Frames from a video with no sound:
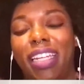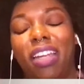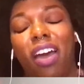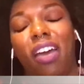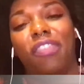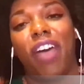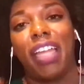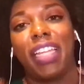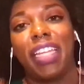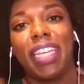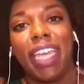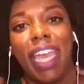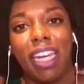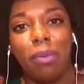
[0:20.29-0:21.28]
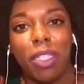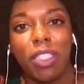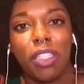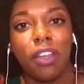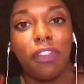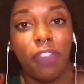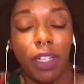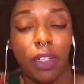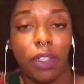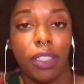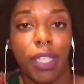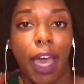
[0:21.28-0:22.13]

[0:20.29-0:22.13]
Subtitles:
nonviolent cannabis offenders